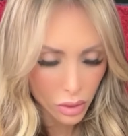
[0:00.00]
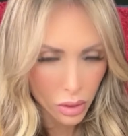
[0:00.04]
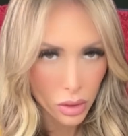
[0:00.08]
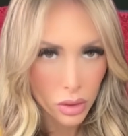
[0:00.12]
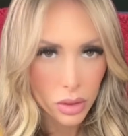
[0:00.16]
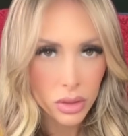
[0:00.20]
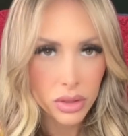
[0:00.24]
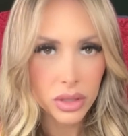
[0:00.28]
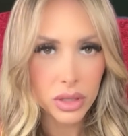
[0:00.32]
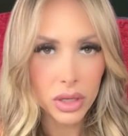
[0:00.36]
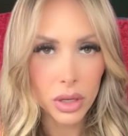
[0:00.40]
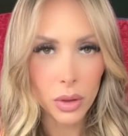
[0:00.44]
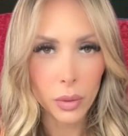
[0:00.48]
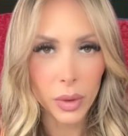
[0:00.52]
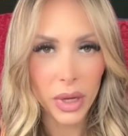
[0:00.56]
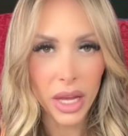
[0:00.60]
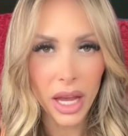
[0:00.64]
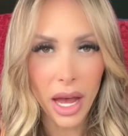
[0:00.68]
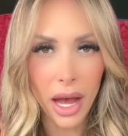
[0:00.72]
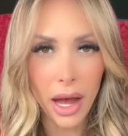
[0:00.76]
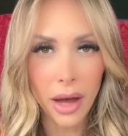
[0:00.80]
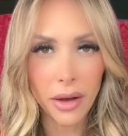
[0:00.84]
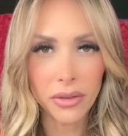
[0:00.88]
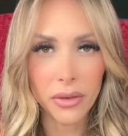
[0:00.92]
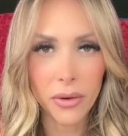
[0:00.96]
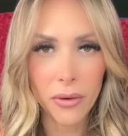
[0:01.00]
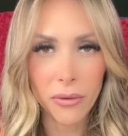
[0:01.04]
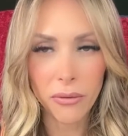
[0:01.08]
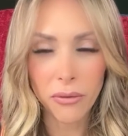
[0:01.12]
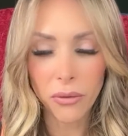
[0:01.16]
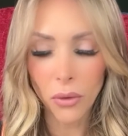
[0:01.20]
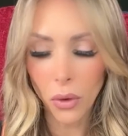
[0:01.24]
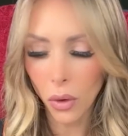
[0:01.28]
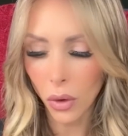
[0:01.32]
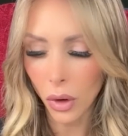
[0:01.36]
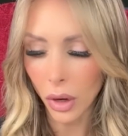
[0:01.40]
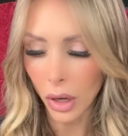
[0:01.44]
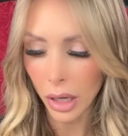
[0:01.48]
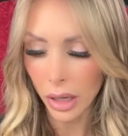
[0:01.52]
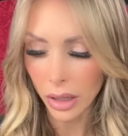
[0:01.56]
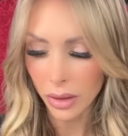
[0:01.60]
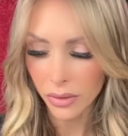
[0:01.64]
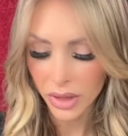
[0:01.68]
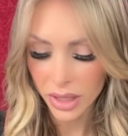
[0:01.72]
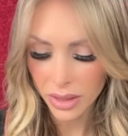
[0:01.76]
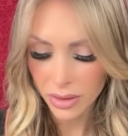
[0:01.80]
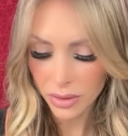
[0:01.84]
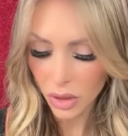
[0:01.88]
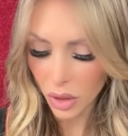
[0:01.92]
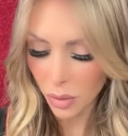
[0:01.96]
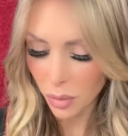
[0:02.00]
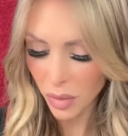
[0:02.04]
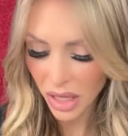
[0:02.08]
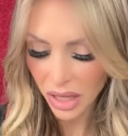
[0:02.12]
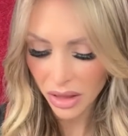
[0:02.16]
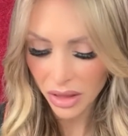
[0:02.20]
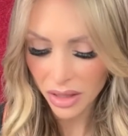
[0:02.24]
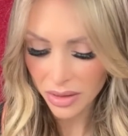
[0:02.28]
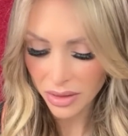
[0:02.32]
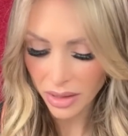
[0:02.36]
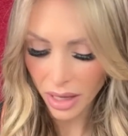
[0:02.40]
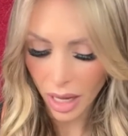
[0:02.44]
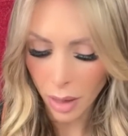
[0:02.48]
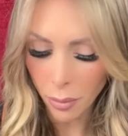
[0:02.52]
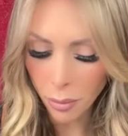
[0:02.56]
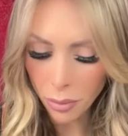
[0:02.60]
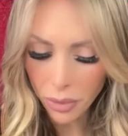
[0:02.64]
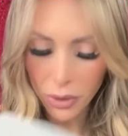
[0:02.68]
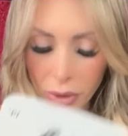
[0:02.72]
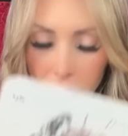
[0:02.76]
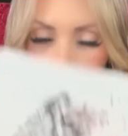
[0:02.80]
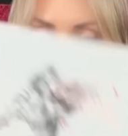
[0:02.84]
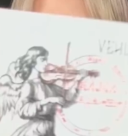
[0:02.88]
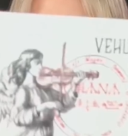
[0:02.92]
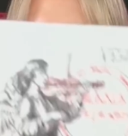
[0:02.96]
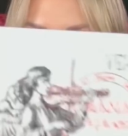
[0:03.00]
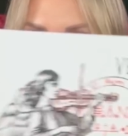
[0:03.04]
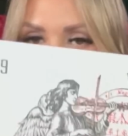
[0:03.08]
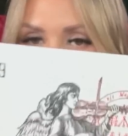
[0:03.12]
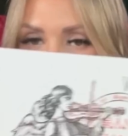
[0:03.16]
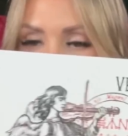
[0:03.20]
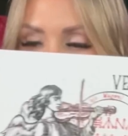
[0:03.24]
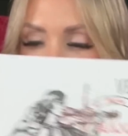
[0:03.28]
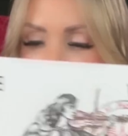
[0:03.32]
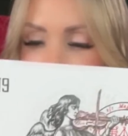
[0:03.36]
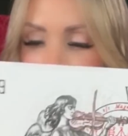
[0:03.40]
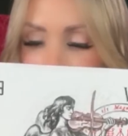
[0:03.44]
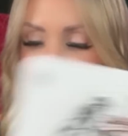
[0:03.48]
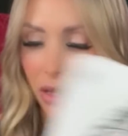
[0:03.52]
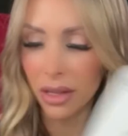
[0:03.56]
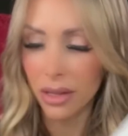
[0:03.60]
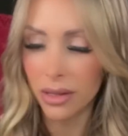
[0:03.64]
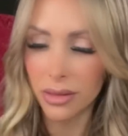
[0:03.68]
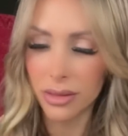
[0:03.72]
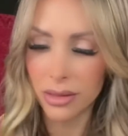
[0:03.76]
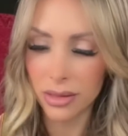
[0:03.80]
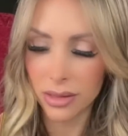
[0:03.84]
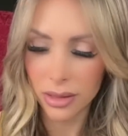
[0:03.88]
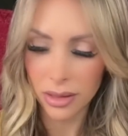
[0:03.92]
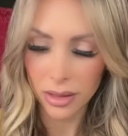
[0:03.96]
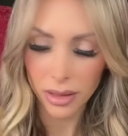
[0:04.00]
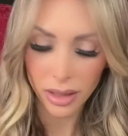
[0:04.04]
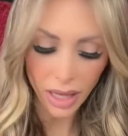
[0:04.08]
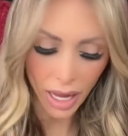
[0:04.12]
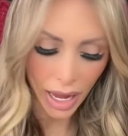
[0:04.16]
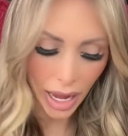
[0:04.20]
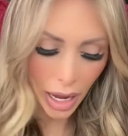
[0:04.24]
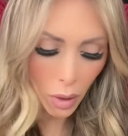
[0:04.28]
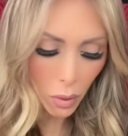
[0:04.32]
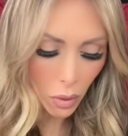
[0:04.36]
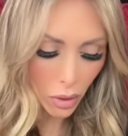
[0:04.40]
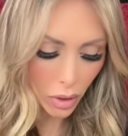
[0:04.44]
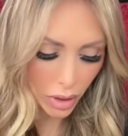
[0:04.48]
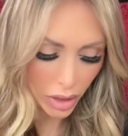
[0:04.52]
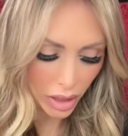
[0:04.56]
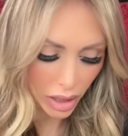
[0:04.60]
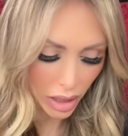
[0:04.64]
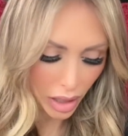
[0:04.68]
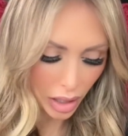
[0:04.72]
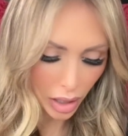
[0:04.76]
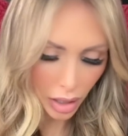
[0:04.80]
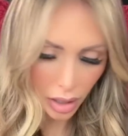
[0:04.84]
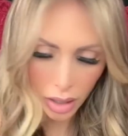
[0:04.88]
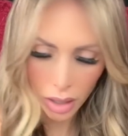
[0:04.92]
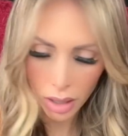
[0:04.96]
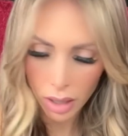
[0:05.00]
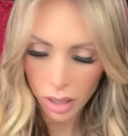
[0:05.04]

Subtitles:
So we have 4. This could be this emperor. That could be this coward here.